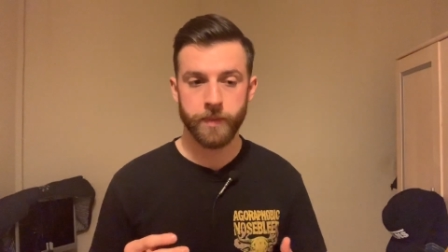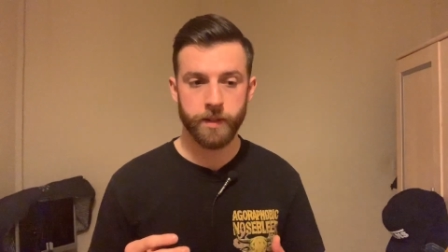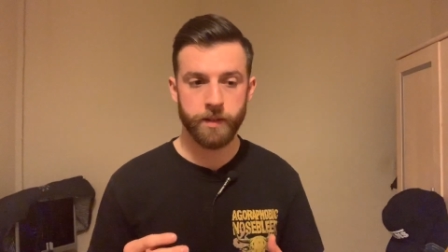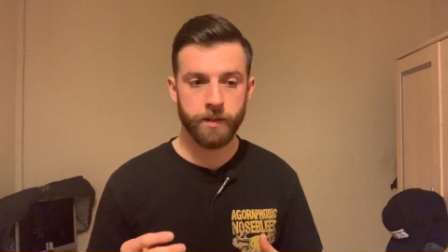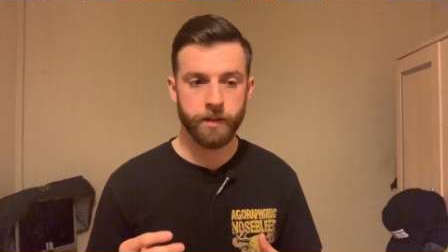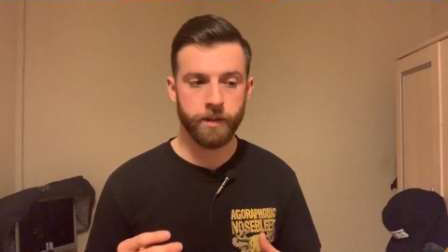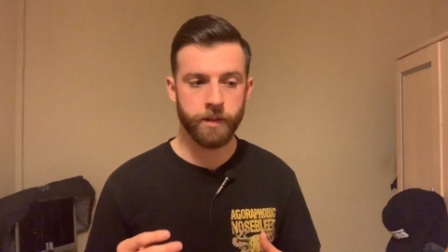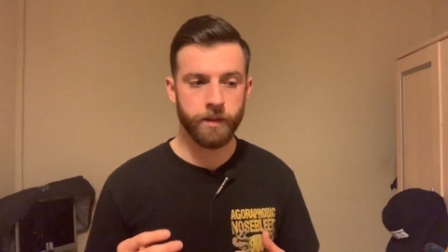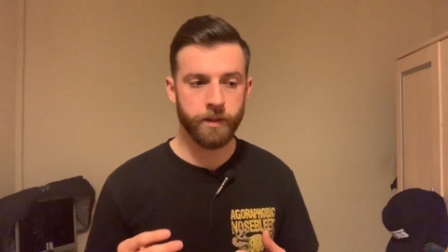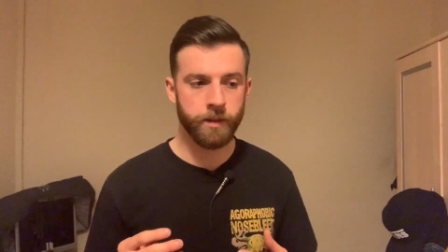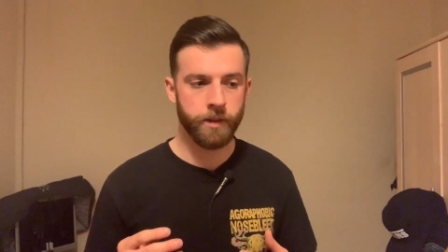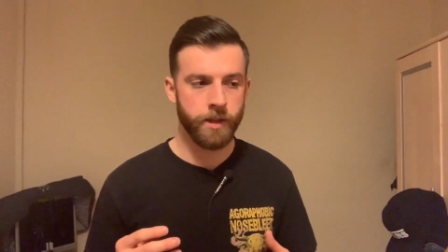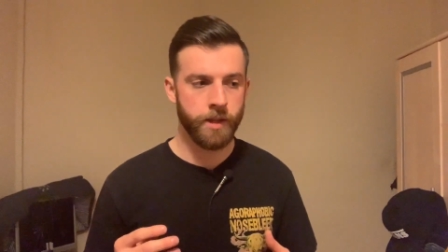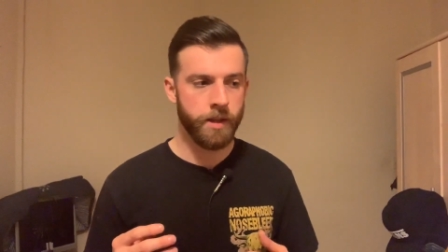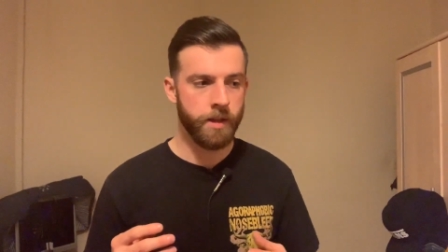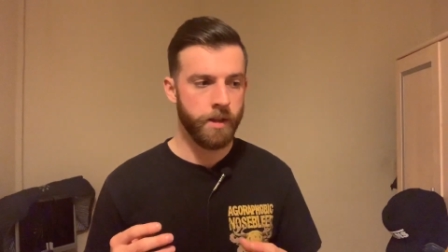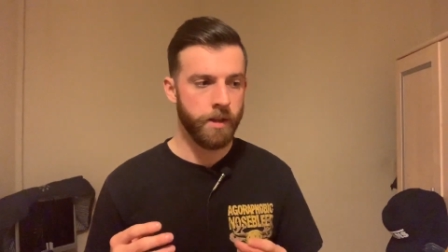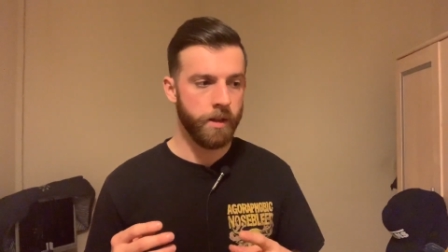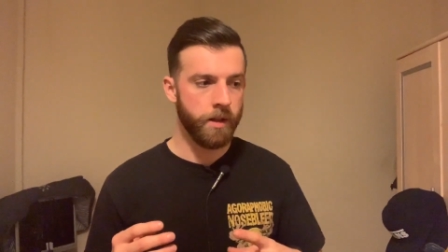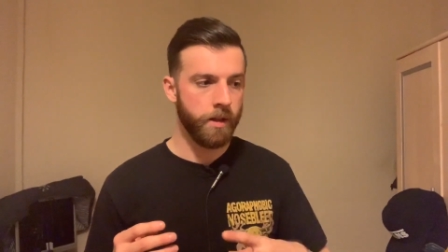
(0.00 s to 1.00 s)
Uh,
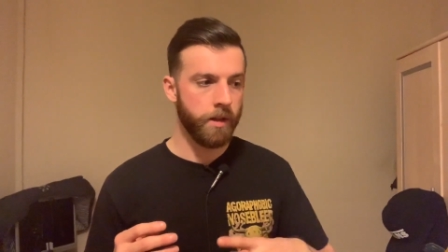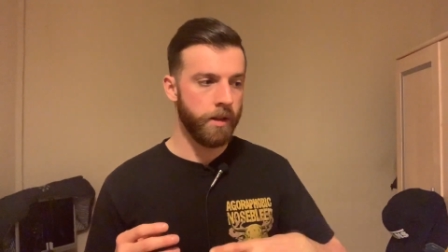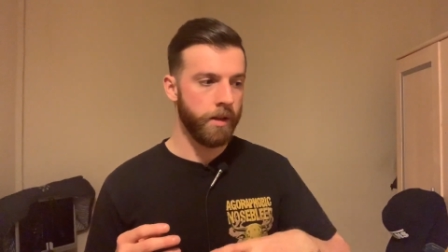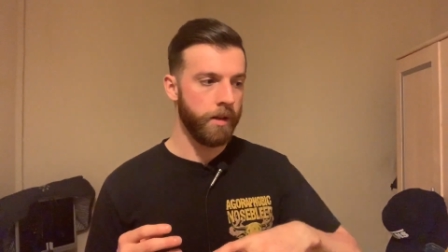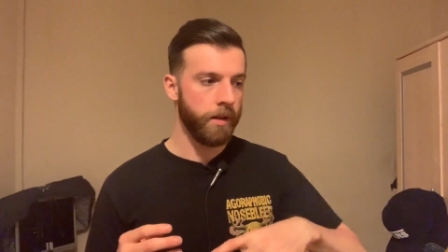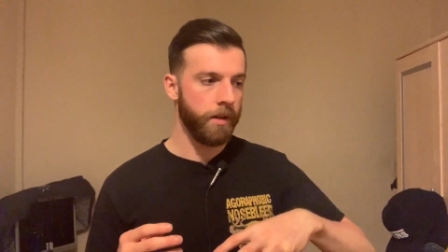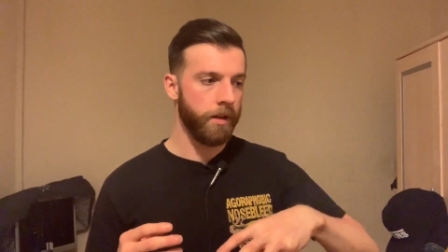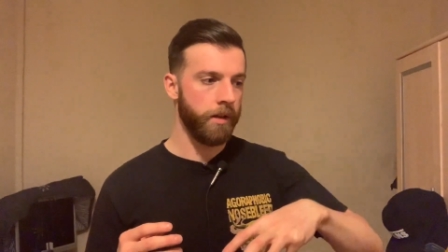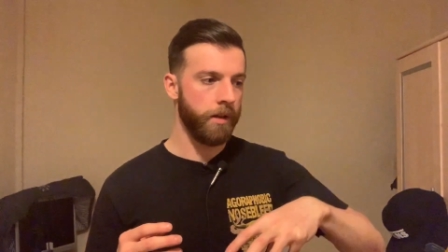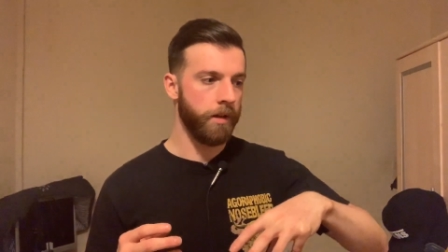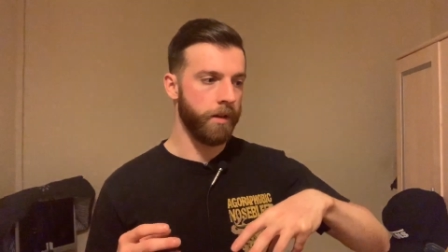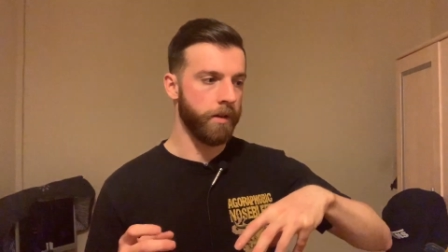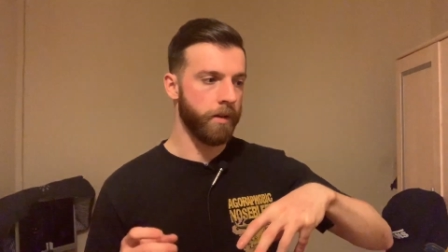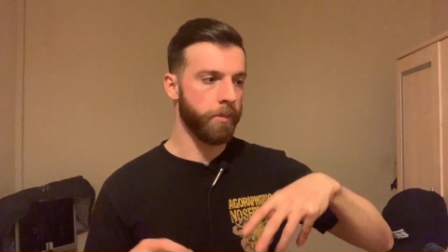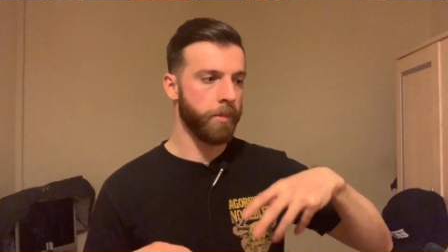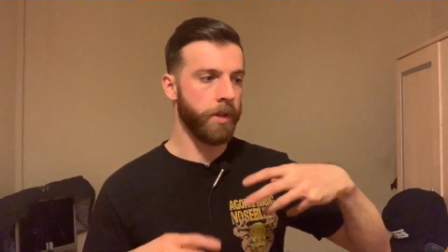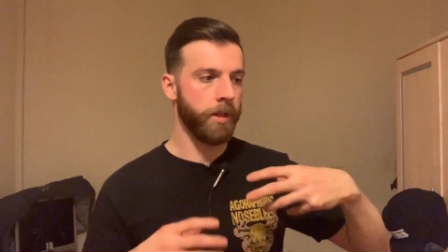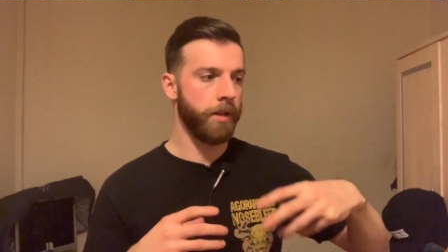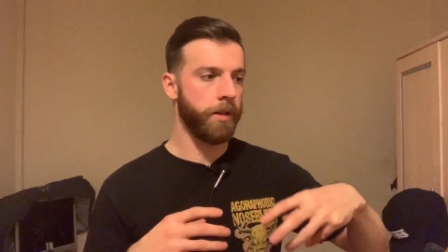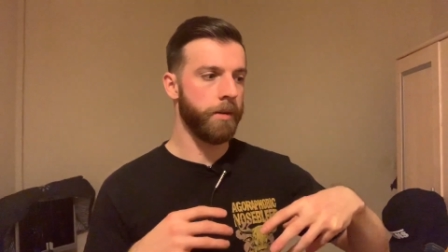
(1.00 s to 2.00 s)
you know,
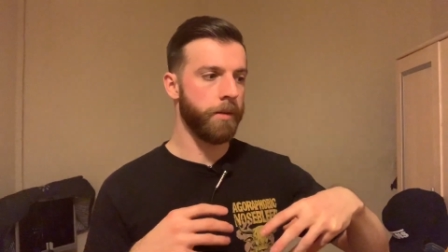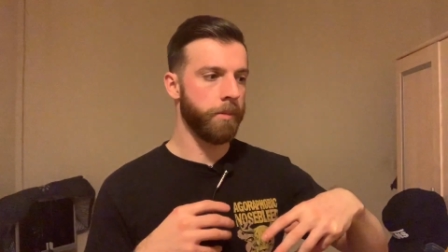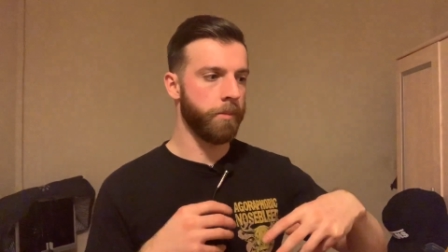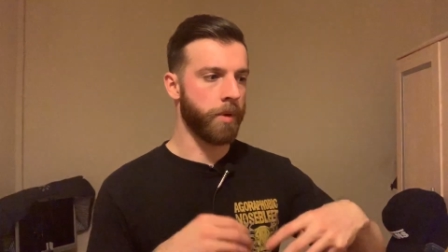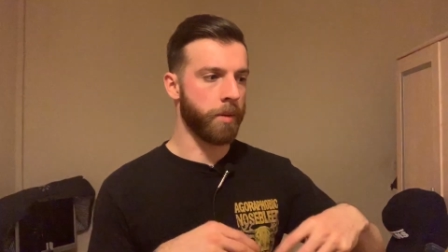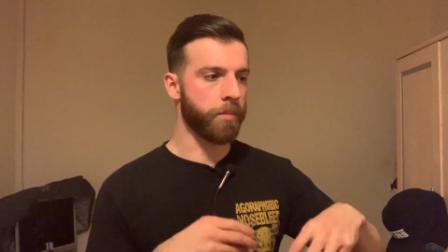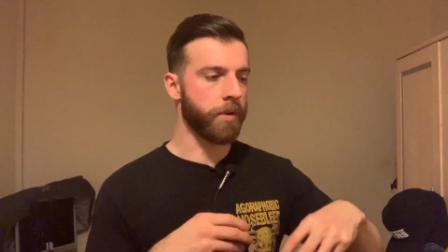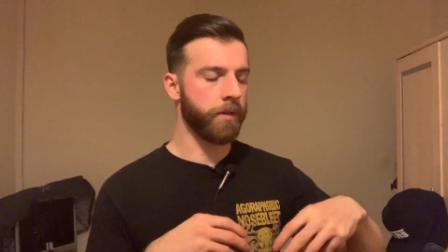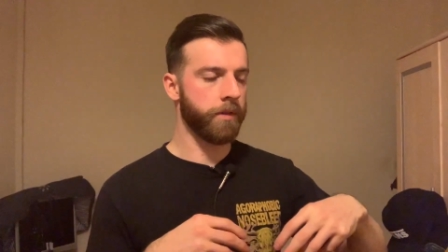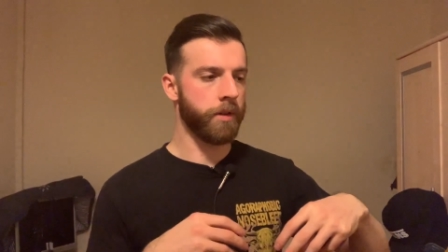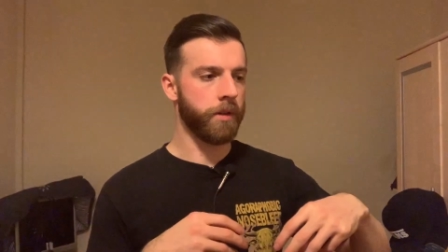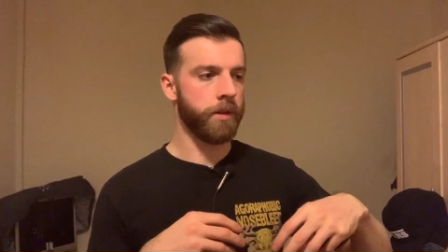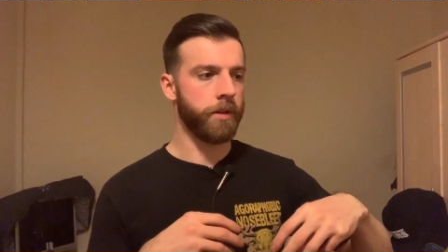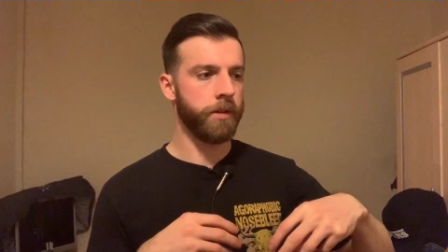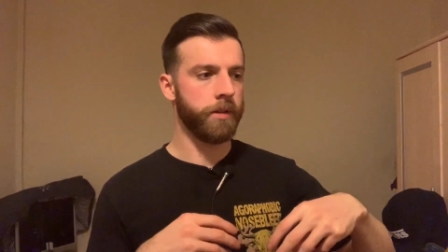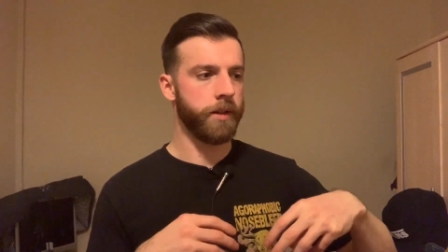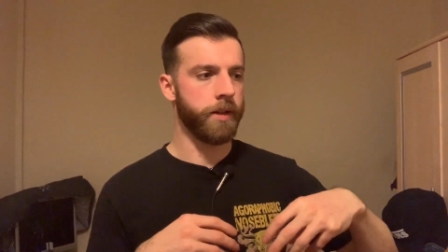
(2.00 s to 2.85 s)
me, my brother,